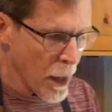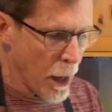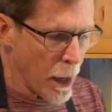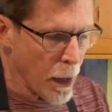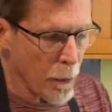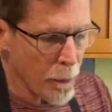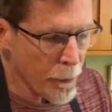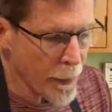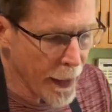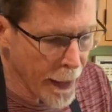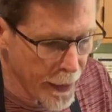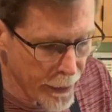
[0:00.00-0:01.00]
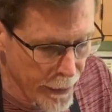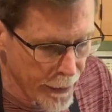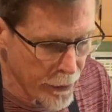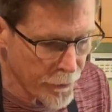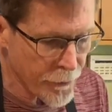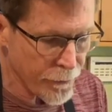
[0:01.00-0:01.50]
And
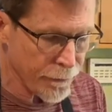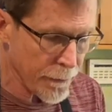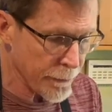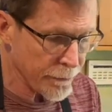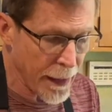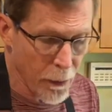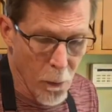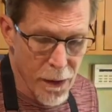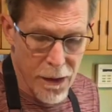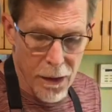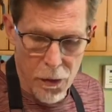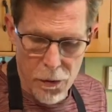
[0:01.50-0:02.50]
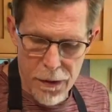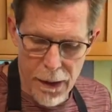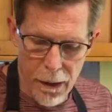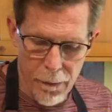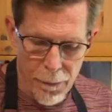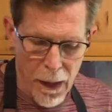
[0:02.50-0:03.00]
if I wasn't
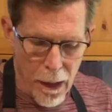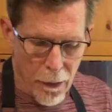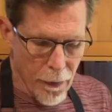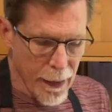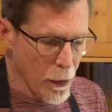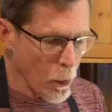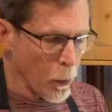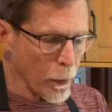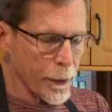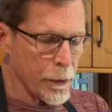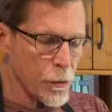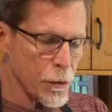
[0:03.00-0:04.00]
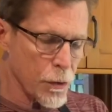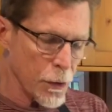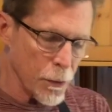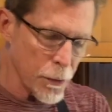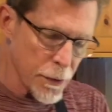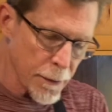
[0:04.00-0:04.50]
using the orange
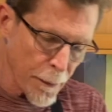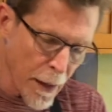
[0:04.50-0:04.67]
juice,